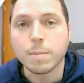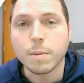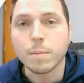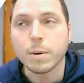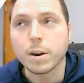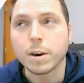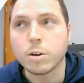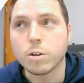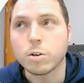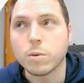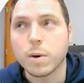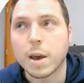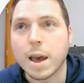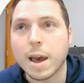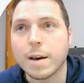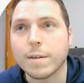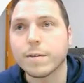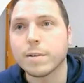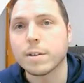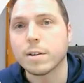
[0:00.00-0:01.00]
but because you
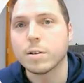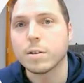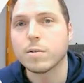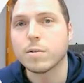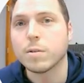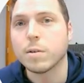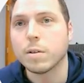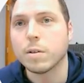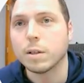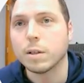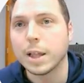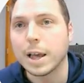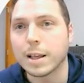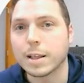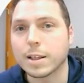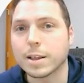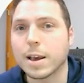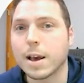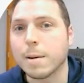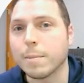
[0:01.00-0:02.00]
have such
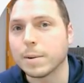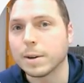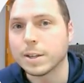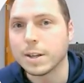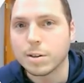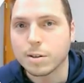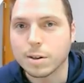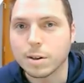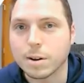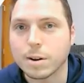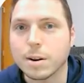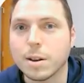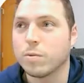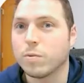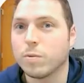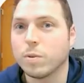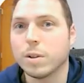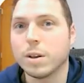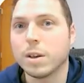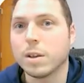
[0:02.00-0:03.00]
less competition,
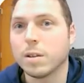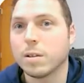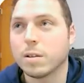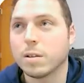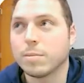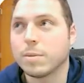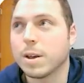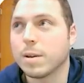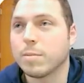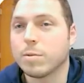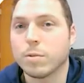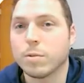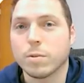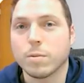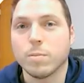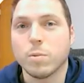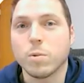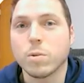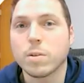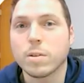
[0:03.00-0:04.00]
really sometimes there's
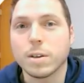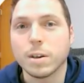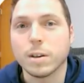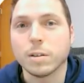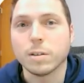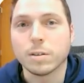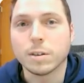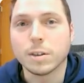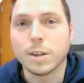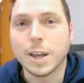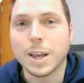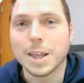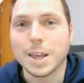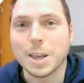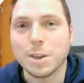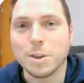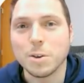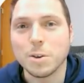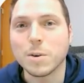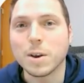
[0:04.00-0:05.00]
more sales
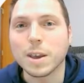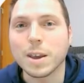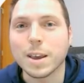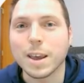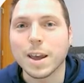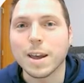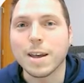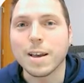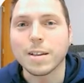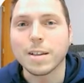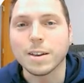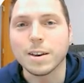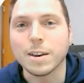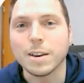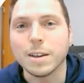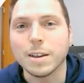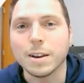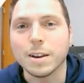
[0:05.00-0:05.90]
that you can get as an